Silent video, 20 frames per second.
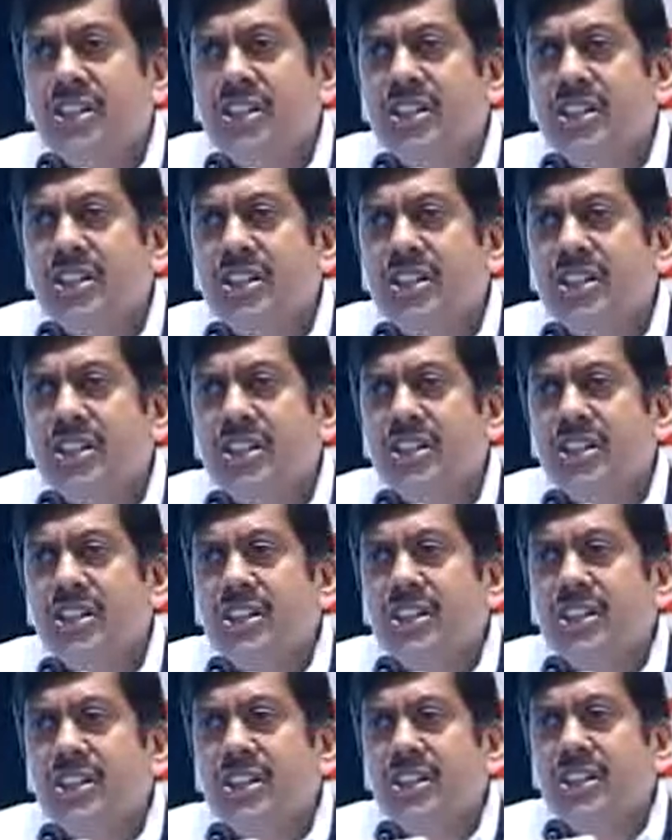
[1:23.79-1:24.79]
extremely
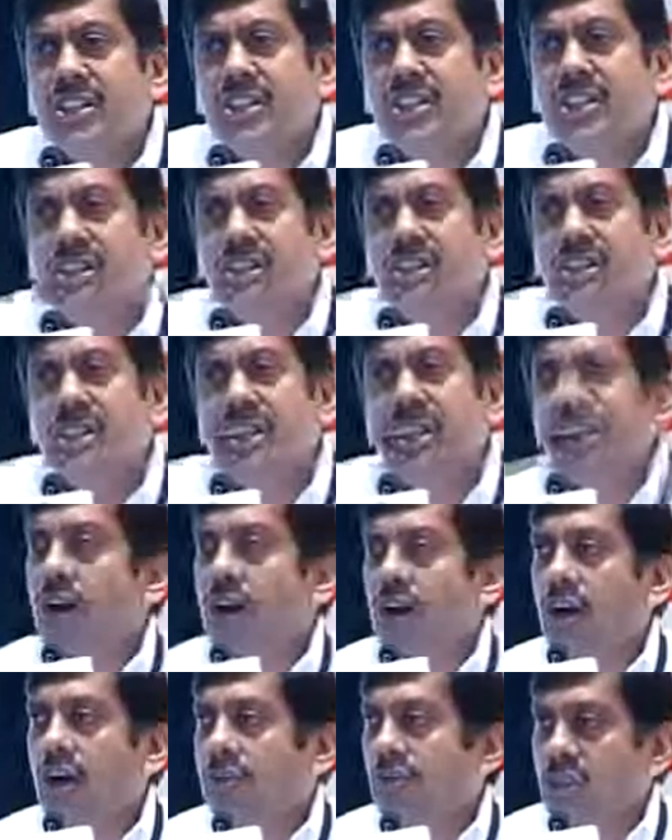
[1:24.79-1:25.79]
risky, and so on.
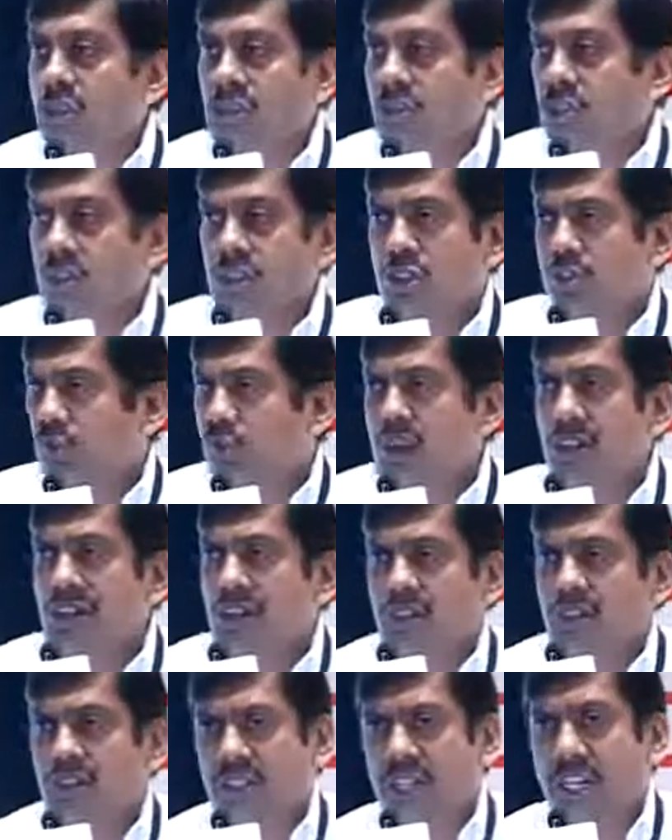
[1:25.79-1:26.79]
So these are the
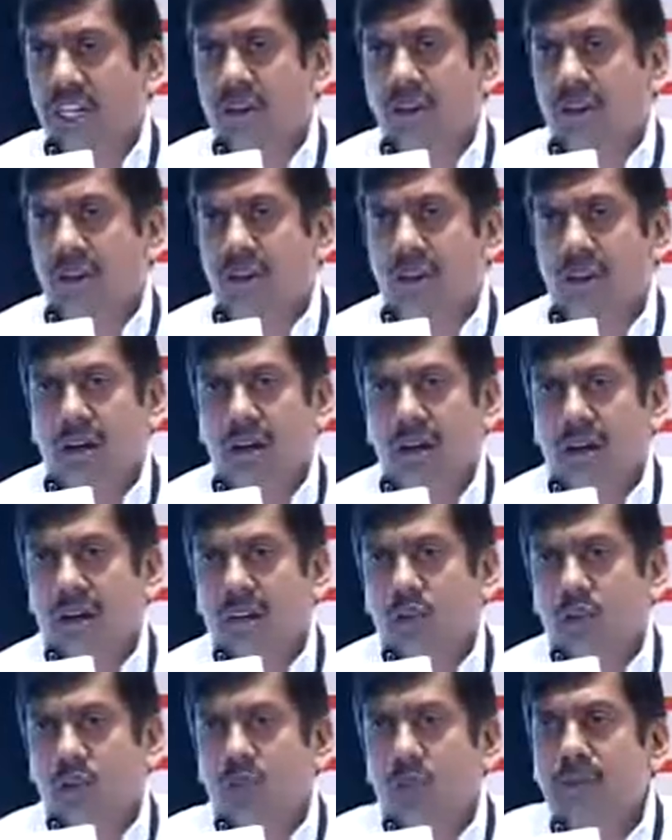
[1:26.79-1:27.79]
major
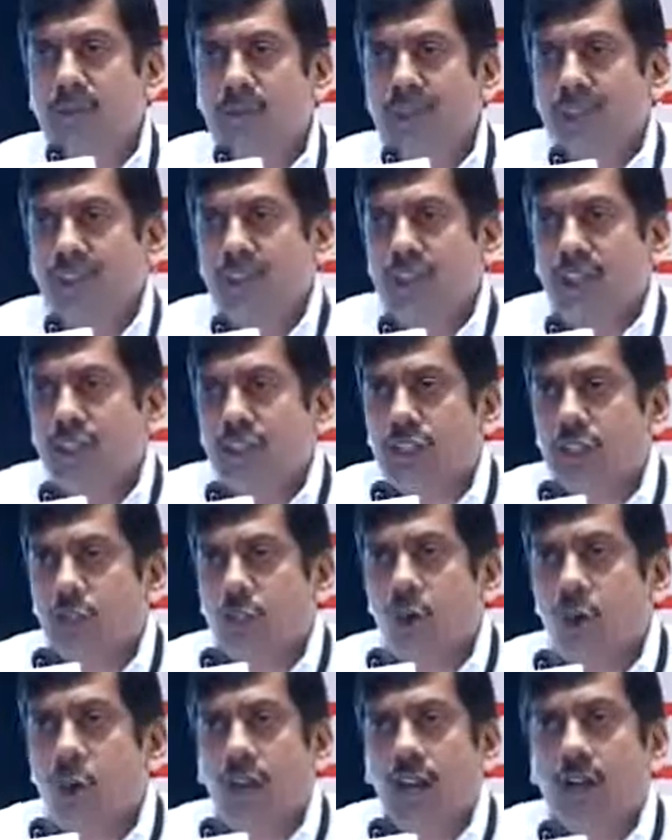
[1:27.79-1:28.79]
challenges.
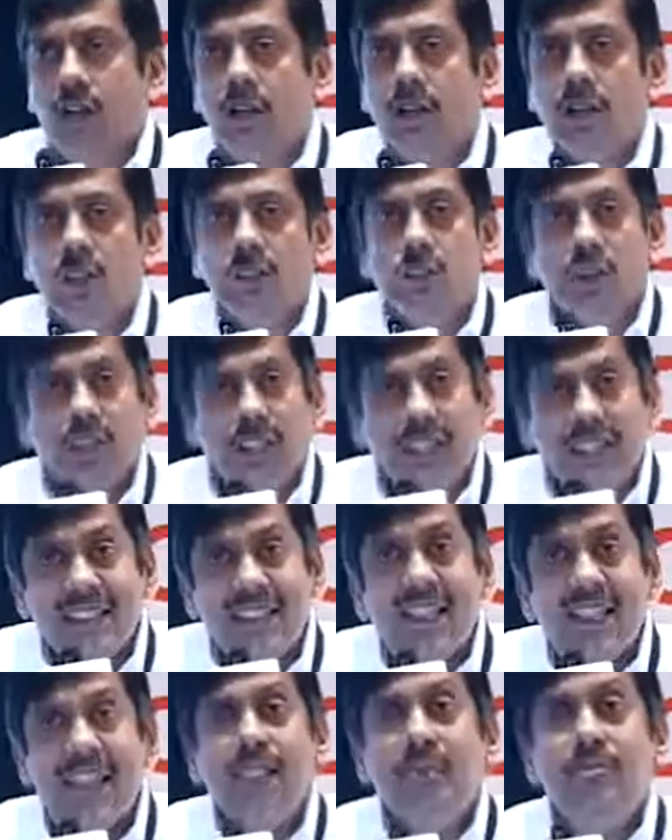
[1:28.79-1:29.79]
Between the post and
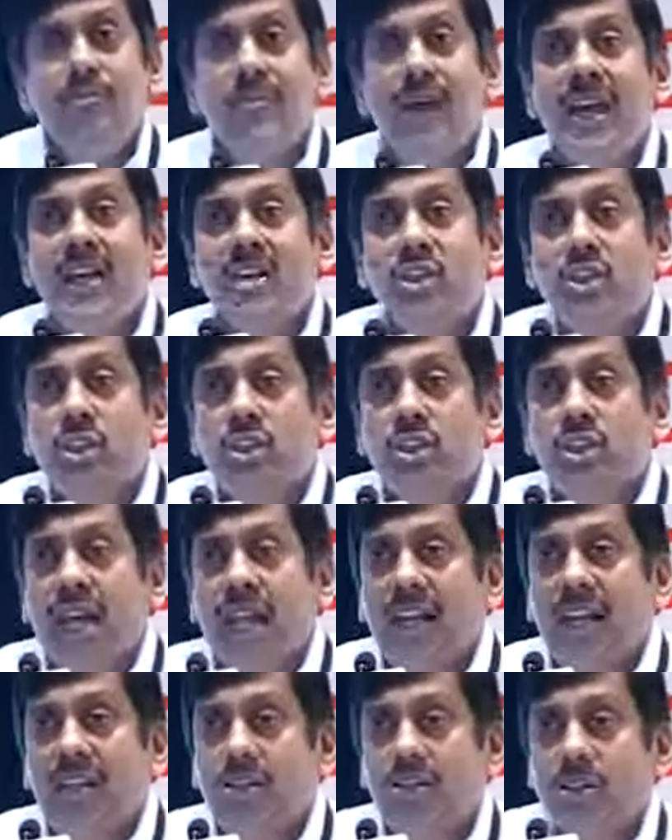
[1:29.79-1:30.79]
the pre,
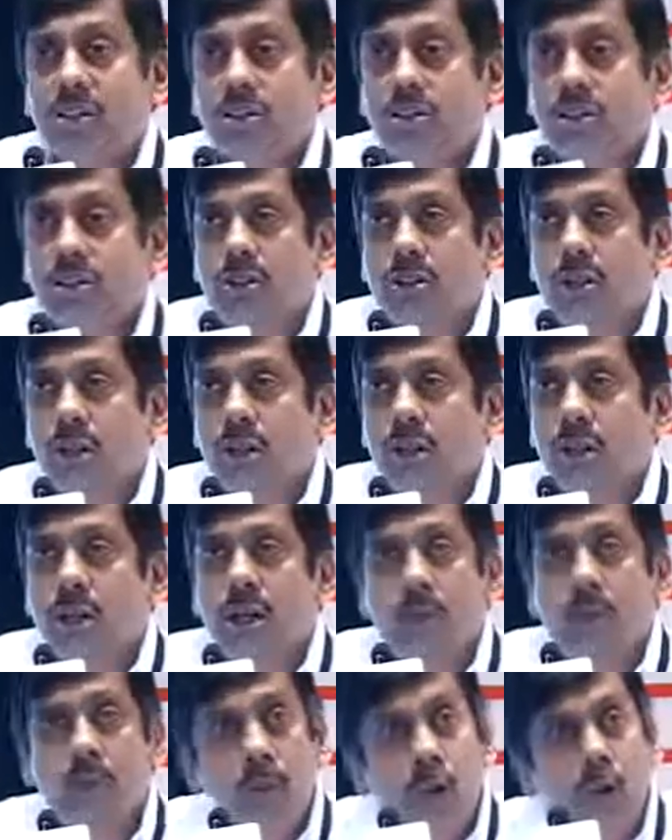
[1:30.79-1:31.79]
if you take the
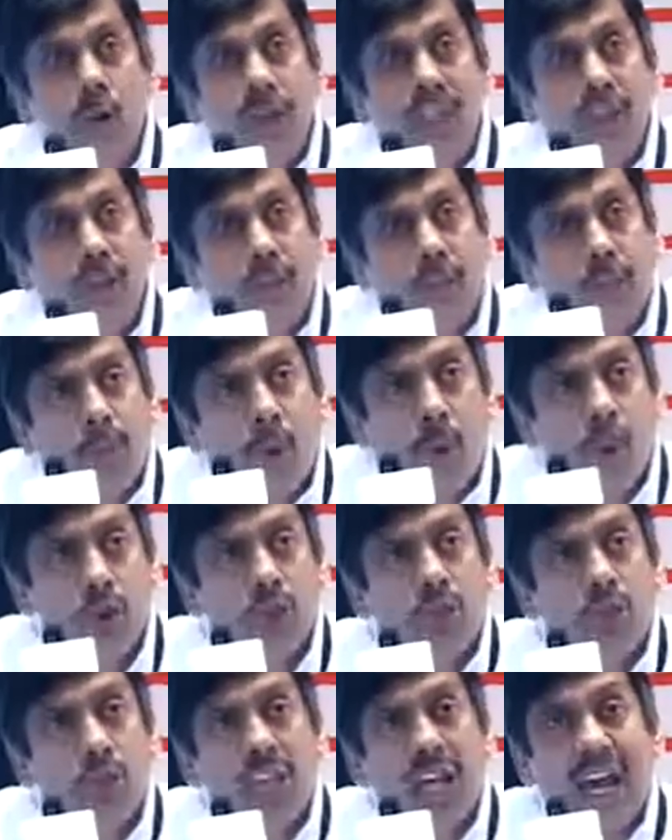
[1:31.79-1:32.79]
pre-globalization
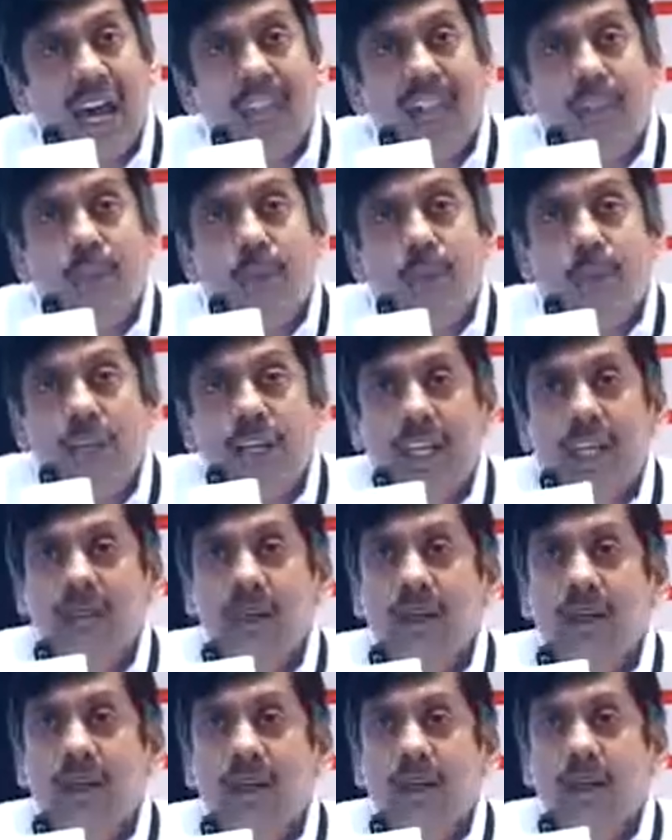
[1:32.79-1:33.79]
challenge, it was all
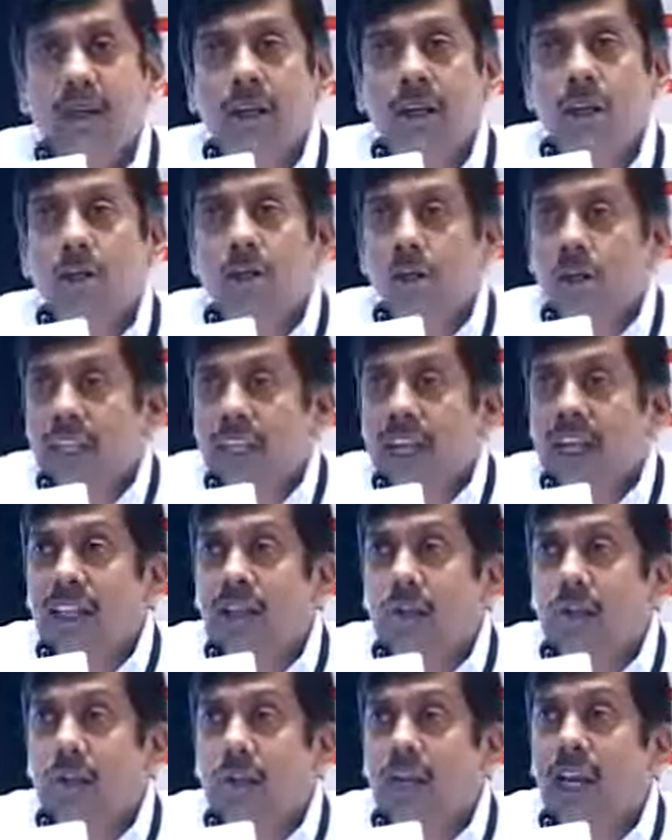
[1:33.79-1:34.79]
completely
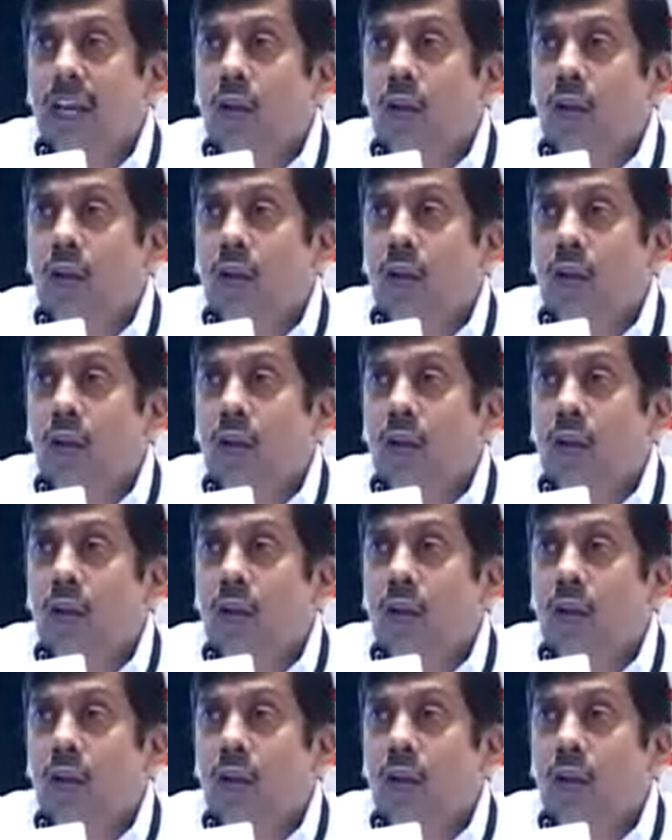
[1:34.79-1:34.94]
external.